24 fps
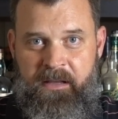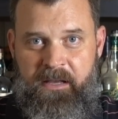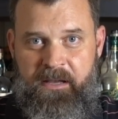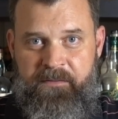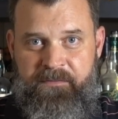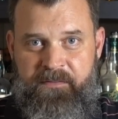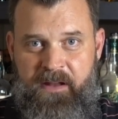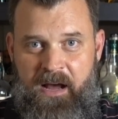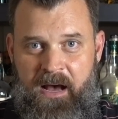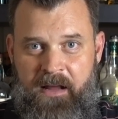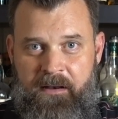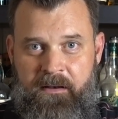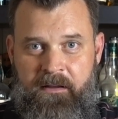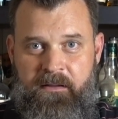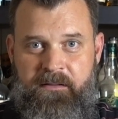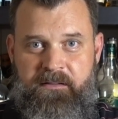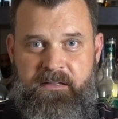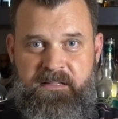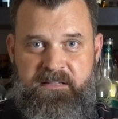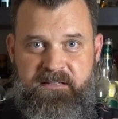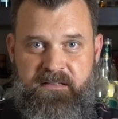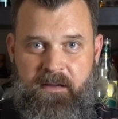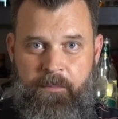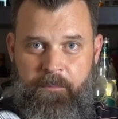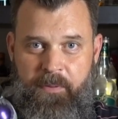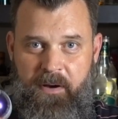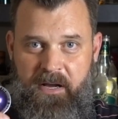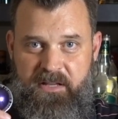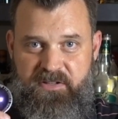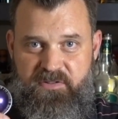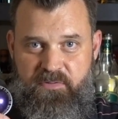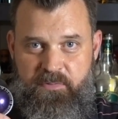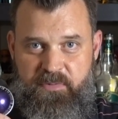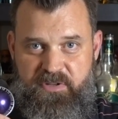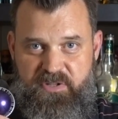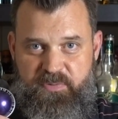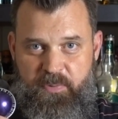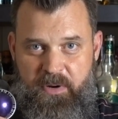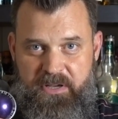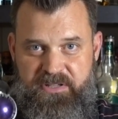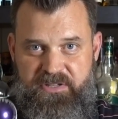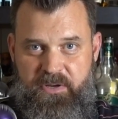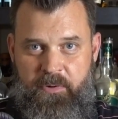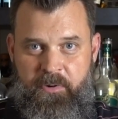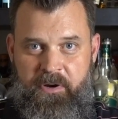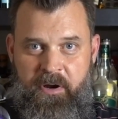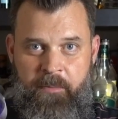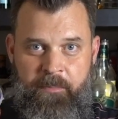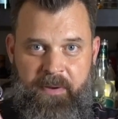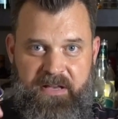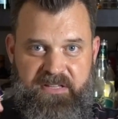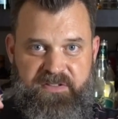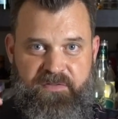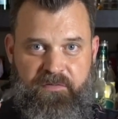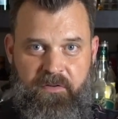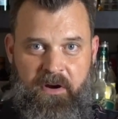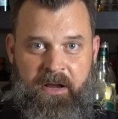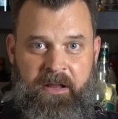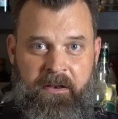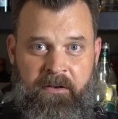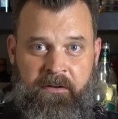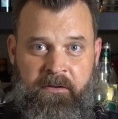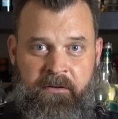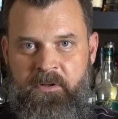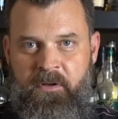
If not, these dumb pods from Espresso are your best friend.